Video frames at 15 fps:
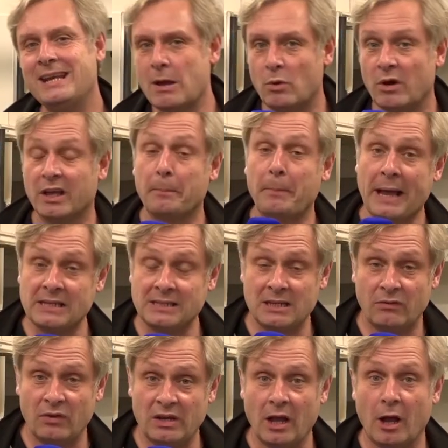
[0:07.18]
network capacity
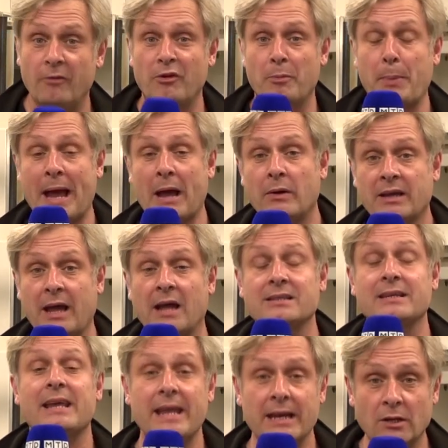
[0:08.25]
video for PowerKuts
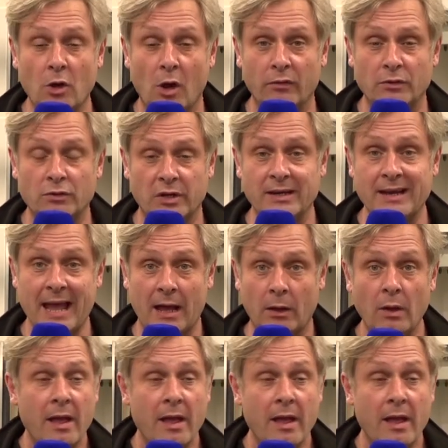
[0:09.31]
in Coventry. Now